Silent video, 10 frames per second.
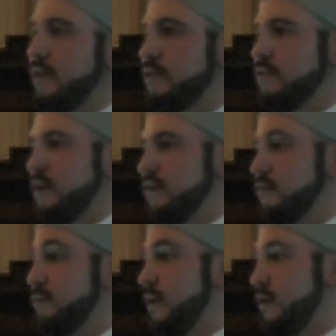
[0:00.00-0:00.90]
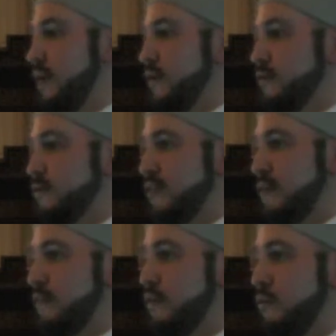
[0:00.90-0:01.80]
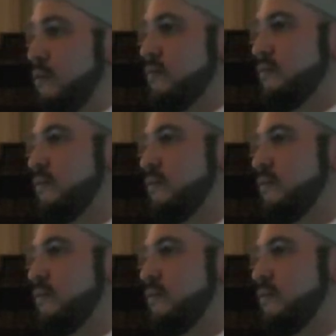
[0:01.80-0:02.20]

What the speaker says: by the state. But, and there was a time where Umar,